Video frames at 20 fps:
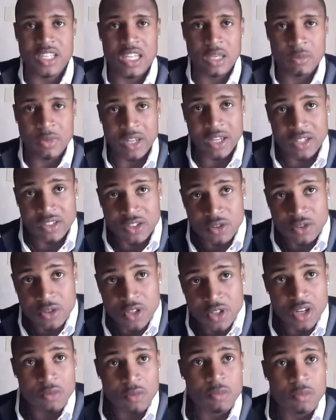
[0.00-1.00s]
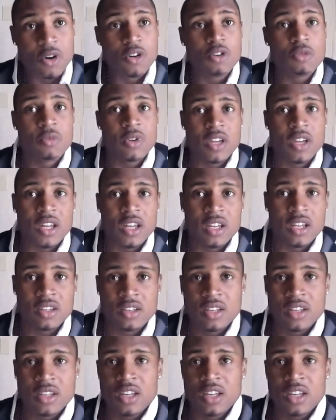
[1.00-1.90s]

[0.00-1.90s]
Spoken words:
naming a two-year bowl ban